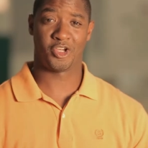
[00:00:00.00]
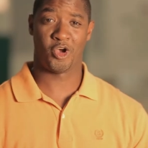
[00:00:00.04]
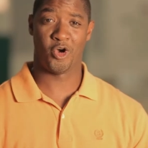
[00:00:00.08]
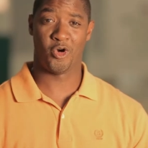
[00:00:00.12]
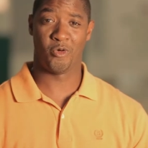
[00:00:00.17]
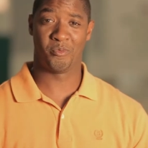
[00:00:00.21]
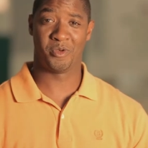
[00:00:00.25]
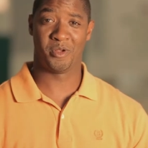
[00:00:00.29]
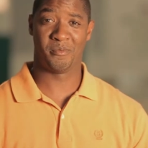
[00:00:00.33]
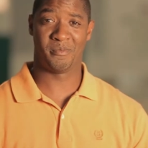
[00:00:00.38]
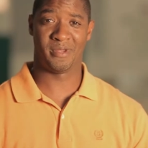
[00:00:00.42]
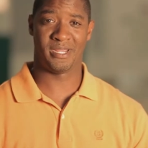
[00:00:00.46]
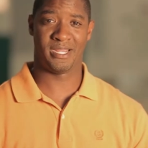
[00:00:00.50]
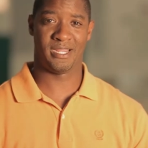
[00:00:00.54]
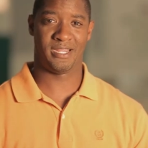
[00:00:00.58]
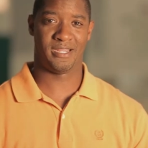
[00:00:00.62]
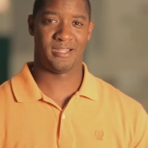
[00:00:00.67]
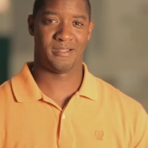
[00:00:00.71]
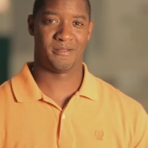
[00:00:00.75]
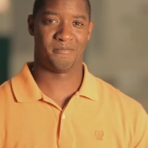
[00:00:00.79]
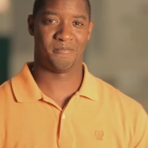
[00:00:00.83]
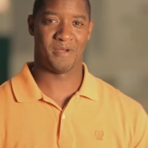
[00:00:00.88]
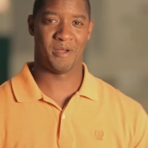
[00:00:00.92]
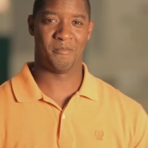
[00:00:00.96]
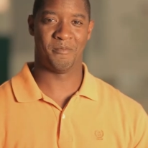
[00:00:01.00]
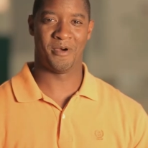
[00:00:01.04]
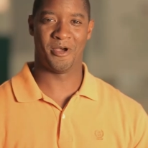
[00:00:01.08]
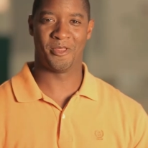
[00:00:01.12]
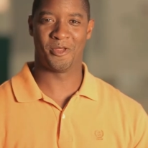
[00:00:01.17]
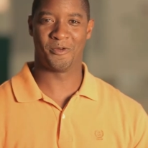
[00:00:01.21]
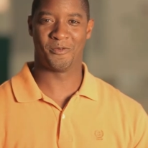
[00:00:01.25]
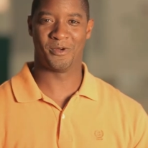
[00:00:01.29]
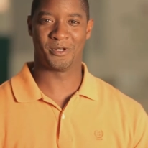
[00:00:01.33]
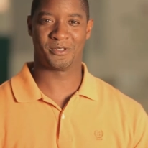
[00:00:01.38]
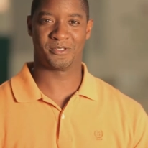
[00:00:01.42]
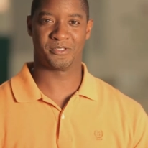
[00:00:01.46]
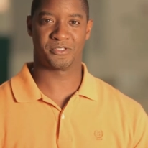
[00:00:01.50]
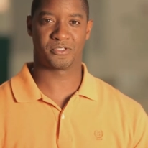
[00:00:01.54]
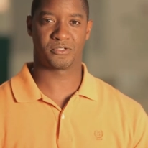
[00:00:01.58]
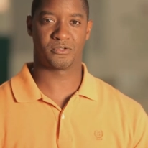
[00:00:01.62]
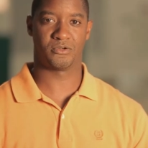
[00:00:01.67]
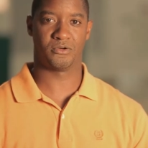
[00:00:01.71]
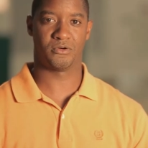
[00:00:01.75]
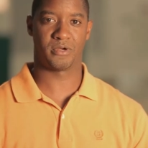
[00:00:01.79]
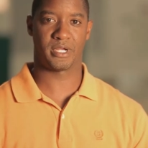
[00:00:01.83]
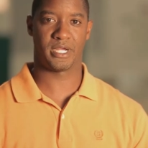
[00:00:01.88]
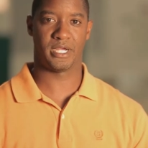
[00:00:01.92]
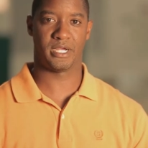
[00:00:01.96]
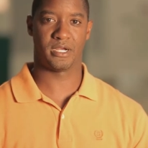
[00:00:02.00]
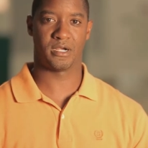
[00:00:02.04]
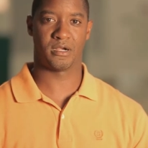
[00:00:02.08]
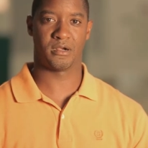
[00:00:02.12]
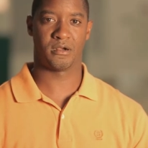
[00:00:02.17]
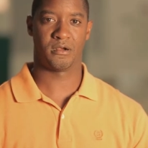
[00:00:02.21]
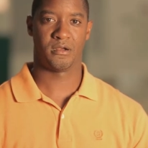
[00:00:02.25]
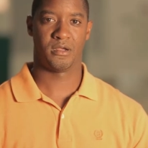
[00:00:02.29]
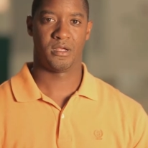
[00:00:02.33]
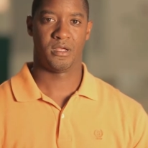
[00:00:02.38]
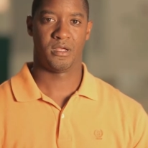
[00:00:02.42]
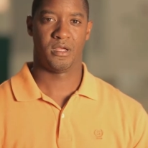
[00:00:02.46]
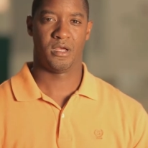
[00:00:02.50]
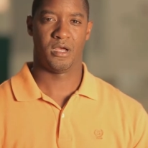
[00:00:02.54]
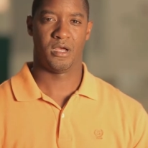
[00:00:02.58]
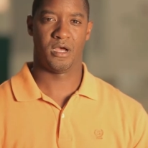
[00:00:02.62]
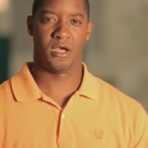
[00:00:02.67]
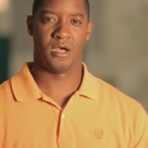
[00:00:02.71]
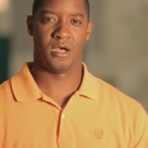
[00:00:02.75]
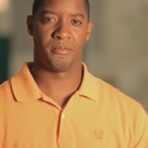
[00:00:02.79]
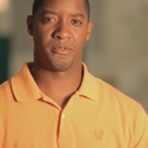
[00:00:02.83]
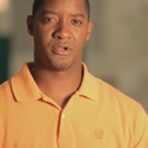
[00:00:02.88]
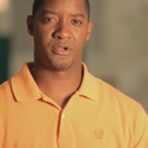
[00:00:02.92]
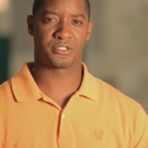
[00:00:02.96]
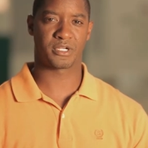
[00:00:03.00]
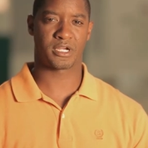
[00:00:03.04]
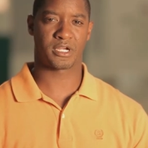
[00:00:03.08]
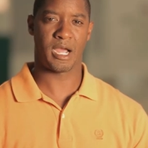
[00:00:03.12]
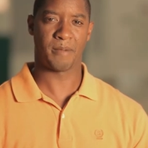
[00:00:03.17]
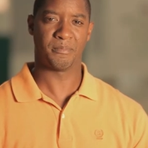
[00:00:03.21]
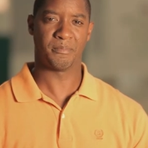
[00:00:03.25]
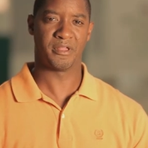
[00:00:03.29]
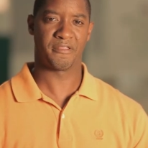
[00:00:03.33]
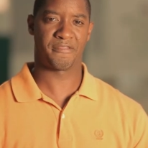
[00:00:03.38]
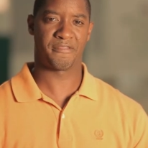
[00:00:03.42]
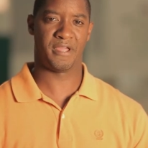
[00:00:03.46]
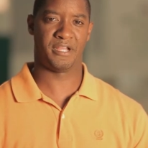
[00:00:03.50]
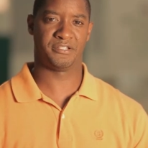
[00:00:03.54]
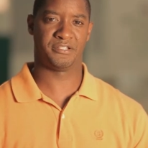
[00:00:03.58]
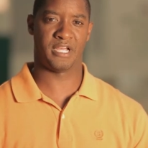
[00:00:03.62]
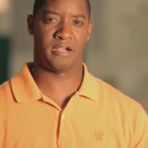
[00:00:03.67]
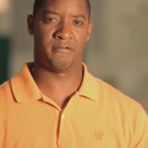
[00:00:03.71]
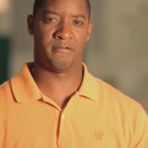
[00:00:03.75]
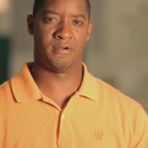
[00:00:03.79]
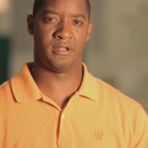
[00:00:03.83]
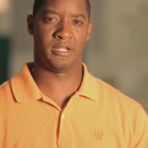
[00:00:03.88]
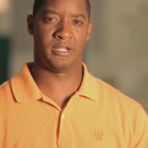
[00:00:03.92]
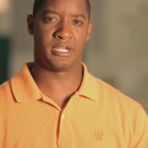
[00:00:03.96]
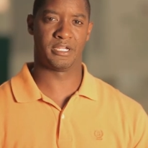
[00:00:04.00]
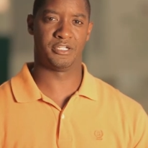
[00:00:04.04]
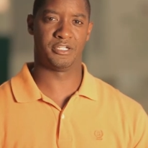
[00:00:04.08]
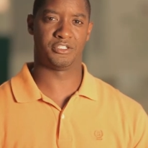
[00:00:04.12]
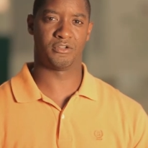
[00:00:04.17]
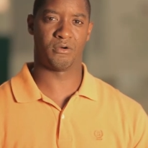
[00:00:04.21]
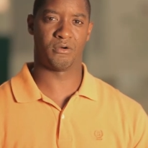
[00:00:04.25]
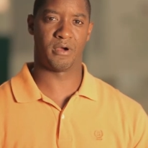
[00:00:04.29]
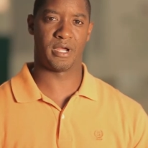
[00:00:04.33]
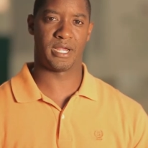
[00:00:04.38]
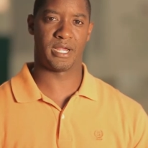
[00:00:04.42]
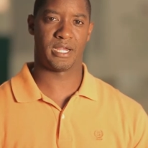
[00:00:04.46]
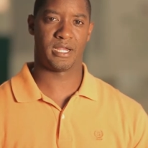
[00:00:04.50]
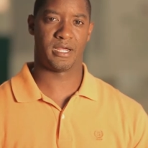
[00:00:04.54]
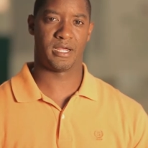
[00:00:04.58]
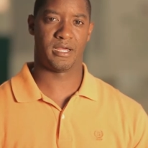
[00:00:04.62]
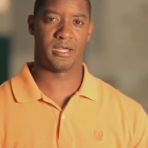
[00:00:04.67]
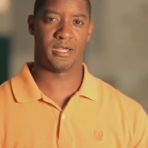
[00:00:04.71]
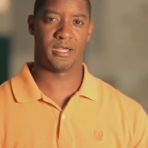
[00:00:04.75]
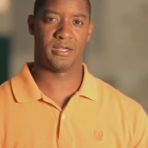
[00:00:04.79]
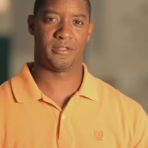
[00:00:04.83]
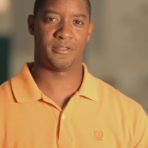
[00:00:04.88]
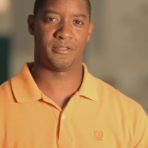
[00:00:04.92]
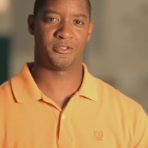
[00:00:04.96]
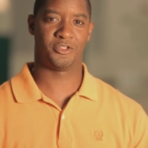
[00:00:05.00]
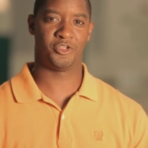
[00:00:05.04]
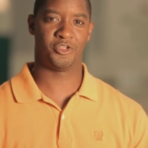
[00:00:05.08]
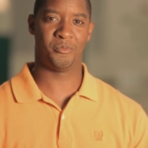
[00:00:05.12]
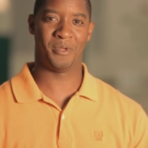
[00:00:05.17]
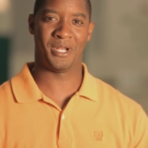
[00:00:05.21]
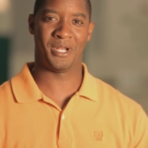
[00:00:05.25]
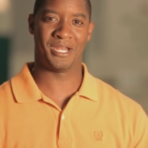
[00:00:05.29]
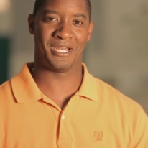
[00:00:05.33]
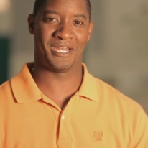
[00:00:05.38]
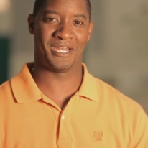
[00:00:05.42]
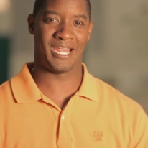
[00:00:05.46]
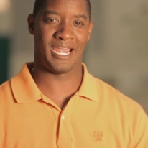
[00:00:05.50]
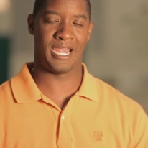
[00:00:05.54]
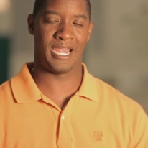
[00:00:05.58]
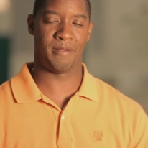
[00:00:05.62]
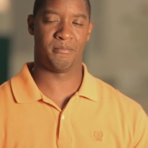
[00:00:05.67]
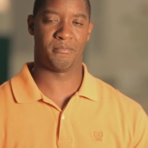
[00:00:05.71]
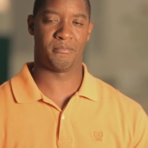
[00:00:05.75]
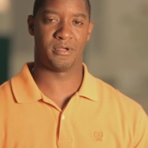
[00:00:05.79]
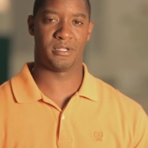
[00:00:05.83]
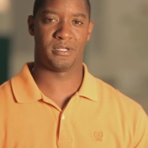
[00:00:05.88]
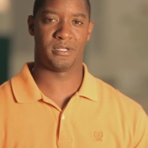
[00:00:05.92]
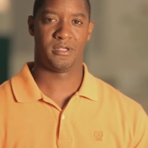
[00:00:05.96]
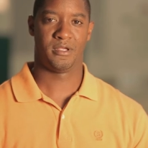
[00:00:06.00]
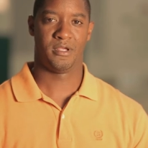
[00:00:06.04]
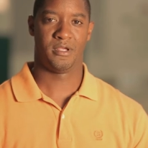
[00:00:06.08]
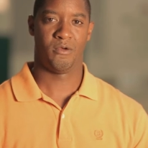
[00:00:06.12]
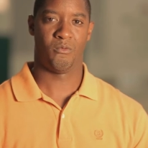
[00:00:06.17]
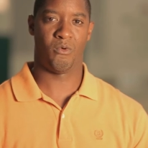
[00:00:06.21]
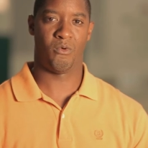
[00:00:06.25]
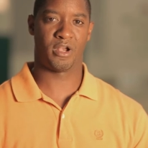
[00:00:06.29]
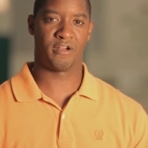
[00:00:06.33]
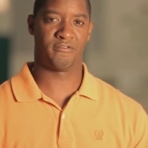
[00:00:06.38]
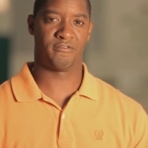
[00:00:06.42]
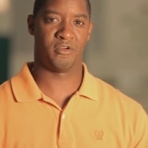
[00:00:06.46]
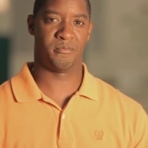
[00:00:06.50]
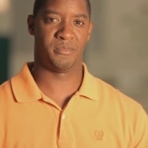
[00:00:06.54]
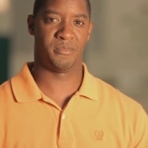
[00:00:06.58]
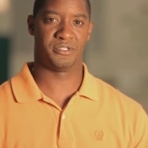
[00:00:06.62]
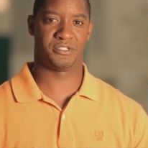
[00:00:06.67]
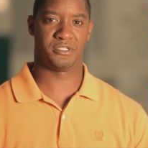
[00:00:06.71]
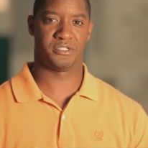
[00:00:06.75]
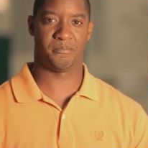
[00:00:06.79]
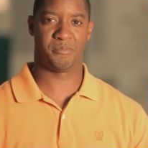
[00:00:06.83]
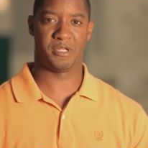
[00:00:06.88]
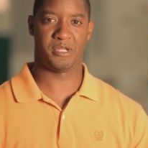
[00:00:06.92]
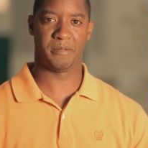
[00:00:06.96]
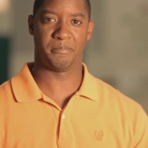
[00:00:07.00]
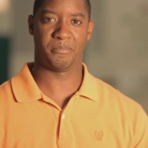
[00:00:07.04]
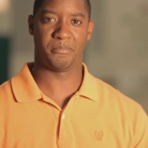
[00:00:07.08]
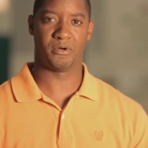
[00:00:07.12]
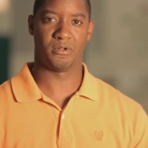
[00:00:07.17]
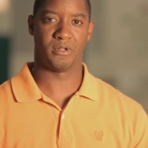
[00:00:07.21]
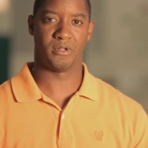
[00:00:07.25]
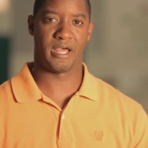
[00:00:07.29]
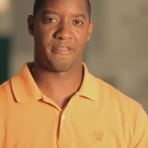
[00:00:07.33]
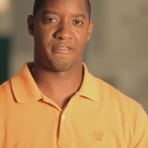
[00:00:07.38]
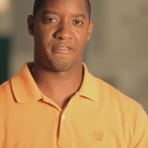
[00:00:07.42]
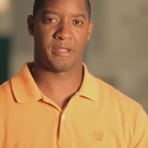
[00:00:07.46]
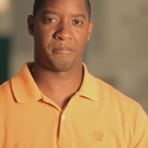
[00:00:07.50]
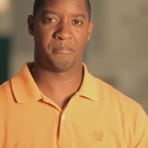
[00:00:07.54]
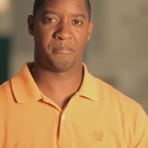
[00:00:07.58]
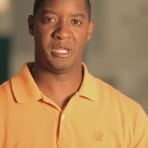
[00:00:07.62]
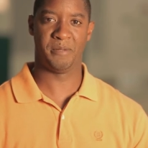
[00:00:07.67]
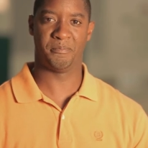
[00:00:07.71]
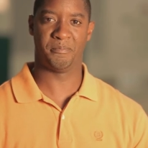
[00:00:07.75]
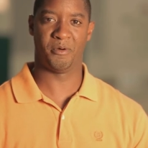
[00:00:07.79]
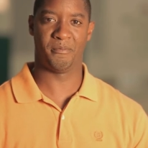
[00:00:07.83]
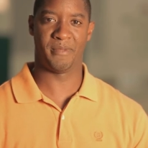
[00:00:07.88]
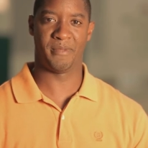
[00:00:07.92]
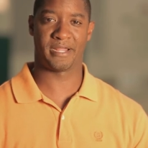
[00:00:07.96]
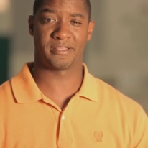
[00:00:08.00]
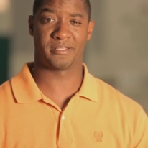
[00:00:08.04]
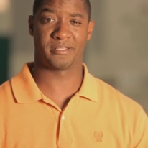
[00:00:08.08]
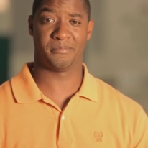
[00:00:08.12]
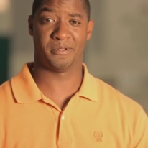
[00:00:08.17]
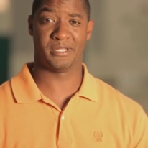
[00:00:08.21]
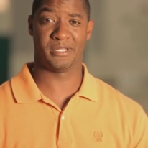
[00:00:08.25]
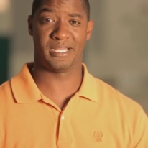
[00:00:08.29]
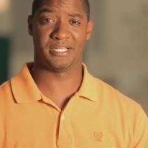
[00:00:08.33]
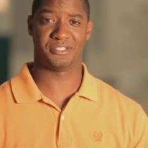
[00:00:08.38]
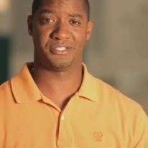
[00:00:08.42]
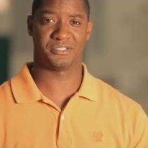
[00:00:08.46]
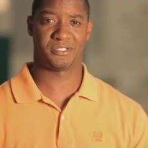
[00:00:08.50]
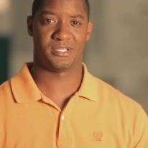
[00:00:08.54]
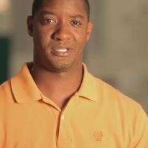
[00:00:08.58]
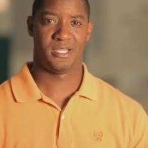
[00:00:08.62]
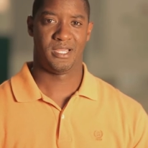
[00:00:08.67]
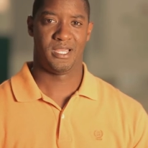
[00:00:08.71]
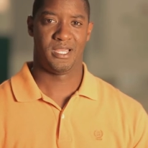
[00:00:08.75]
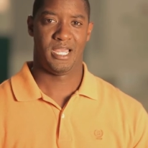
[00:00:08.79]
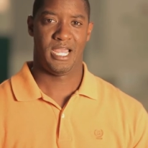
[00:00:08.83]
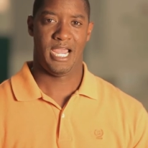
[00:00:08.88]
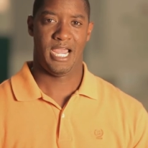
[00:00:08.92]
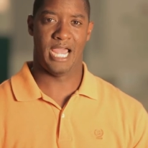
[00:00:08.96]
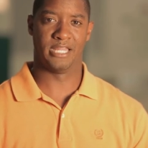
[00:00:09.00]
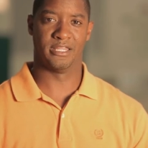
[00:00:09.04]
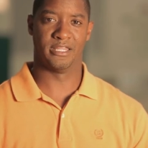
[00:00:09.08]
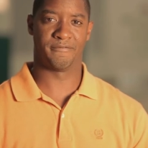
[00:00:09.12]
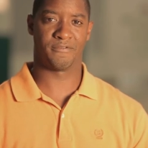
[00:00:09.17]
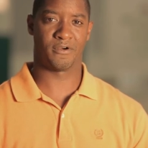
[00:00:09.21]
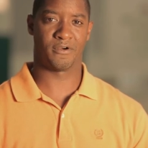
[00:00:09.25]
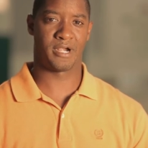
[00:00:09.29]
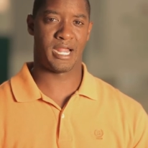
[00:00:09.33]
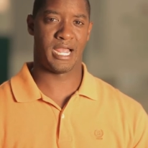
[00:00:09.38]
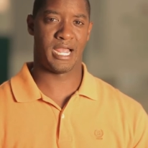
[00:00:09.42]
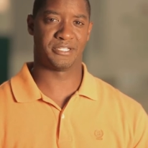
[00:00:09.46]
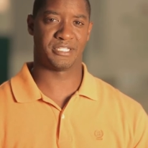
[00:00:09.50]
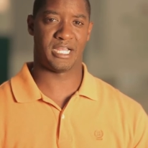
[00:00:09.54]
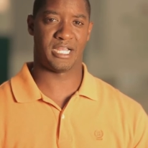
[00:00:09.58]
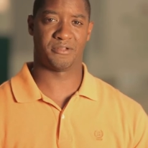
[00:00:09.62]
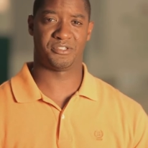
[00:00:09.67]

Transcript: home to me. My mother went to school here. There's a couple of things I really enjoy, too many to name, but one of them is the people. I think people make the place, and Laverne has